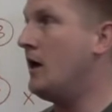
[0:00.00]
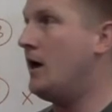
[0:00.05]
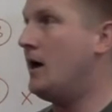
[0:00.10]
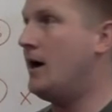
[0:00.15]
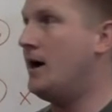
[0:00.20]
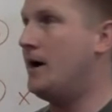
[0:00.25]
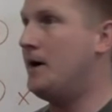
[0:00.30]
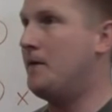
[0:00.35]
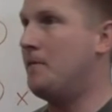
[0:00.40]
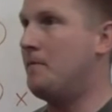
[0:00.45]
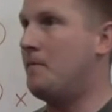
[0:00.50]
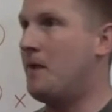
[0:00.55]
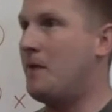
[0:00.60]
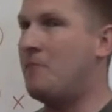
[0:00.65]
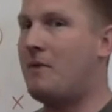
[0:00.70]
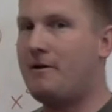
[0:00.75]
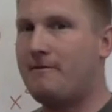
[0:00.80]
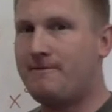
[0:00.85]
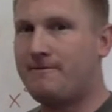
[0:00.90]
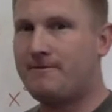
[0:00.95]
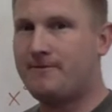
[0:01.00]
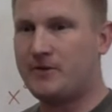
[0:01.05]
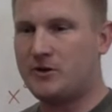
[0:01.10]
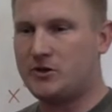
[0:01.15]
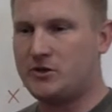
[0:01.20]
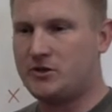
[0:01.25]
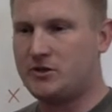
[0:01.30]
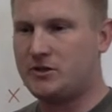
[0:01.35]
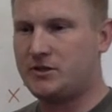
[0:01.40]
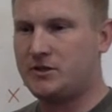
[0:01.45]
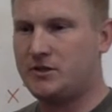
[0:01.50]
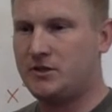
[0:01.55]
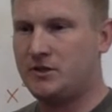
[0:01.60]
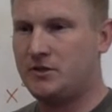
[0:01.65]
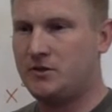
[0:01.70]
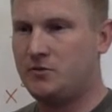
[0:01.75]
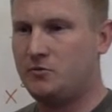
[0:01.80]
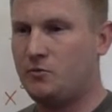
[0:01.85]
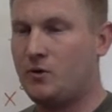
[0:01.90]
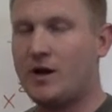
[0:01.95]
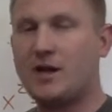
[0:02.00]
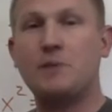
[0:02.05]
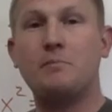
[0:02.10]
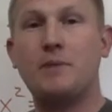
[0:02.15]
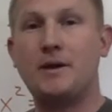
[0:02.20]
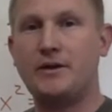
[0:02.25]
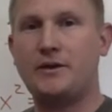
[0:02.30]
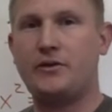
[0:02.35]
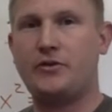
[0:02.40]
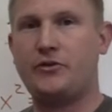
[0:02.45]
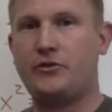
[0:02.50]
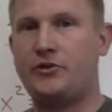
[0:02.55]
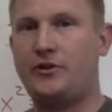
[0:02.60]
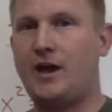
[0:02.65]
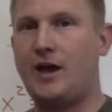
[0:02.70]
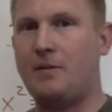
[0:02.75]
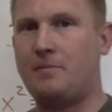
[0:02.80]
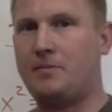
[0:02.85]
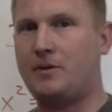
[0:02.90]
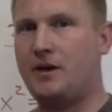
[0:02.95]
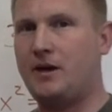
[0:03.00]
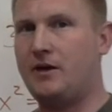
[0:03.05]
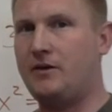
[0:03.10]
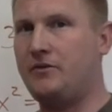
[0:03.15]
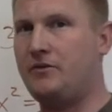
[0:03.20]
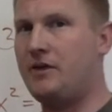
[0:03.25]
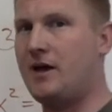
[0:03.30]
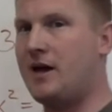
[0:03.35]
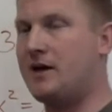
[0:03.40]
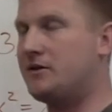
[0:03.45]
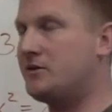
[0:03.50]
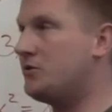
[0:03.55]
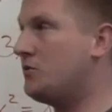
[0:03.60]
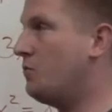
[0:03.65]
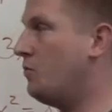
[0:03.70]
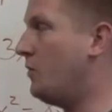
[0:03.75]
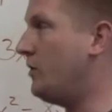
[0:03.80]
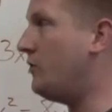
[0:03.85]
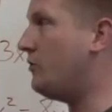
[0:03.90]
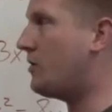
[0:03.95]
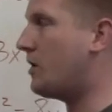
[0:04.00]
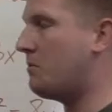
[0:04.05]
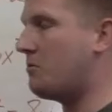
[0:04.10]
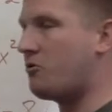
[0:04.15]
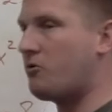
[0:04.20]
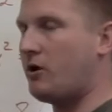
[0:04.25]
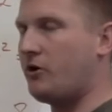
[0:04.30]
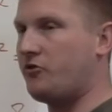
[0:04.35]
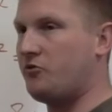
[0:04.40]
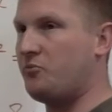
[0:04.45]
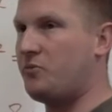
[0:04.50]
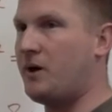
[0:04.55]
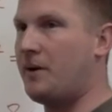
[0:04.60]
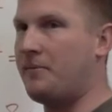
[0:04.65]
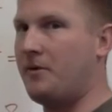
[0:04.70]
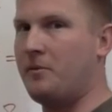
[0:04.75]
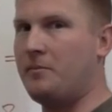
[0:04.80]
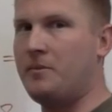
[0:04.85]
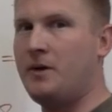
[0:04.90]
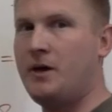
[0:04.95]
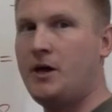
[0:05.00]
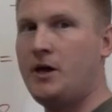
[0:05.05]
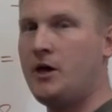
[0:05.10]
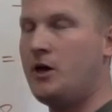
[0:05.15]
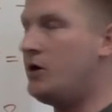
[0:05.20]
And my first recommended step is that when you come across a problem,